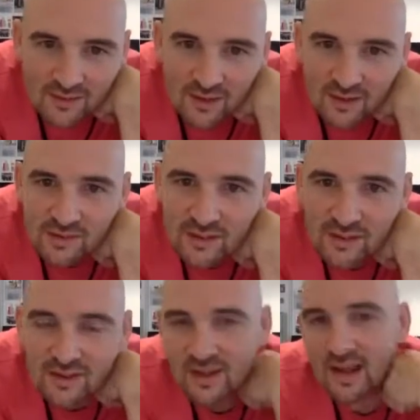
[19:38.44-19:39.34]
is he
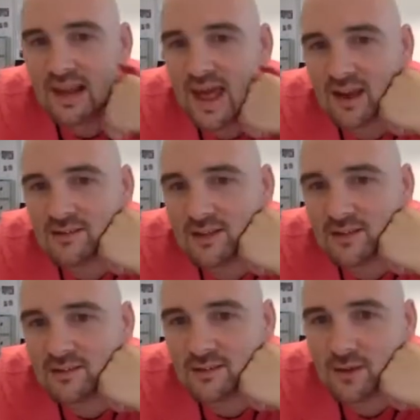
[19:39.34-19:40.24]

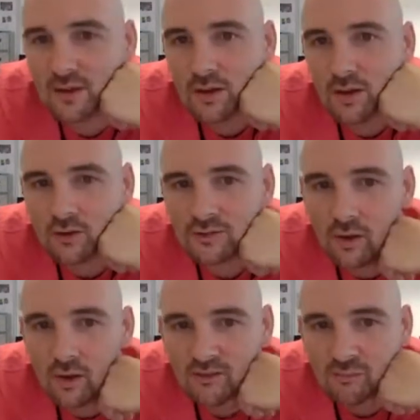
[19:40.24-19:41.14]
collected lots and
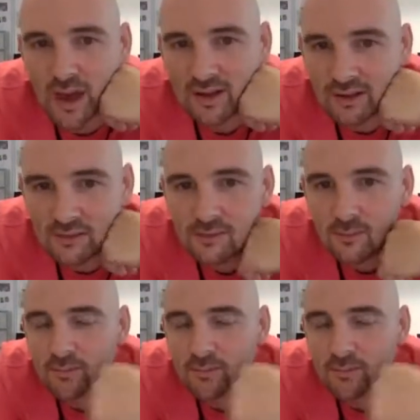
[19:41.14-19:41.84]
lots of pennies,